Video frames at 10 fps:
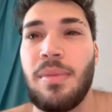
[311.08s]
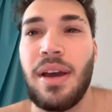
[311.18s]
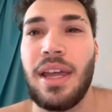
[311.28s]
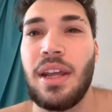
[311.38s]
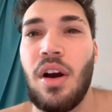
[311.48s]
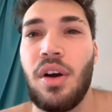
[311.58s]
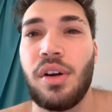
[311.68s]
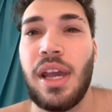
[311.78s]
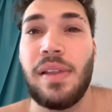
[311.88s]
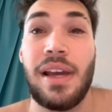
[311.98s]
Not getting
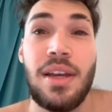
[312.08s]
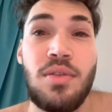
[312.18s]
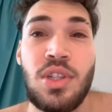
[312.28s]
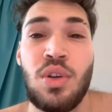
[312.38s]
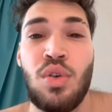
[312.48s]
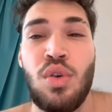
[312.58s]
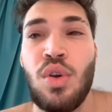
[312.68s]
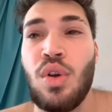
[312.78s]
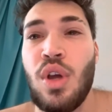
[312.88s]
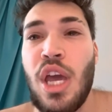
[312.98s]
100K like I used to.
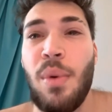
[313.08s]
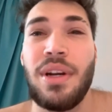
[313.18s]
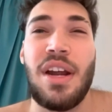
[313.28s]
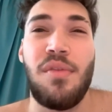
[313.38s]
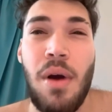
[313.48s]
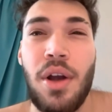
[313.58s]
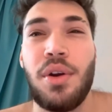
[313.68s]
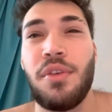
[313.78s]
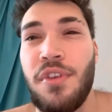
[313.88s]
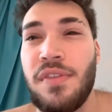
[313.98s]
It went down from 100
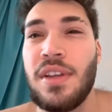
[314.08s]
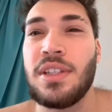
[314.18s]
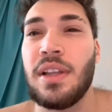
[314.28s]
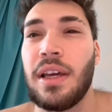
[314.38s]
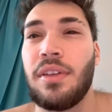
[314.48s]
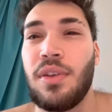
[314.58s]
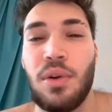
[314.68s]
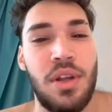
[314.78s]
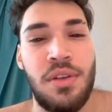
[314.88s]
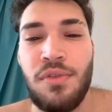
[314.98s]
to 50 to like
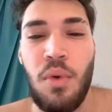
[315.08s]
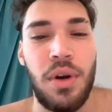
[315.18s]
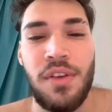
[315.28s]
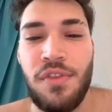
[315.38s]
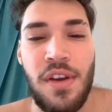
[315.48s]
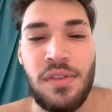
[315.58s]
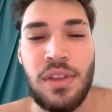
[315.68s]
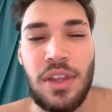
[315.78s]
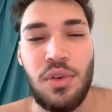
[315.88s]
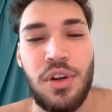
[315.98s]
30, 40, 50,
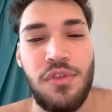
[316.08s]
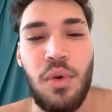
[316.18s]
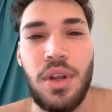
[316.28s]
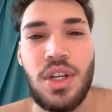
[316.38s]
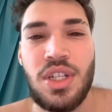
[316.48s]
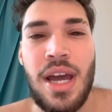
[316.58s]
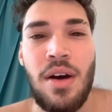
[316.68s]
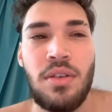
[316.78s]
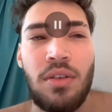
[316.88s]
like 30, 40-ish now. So.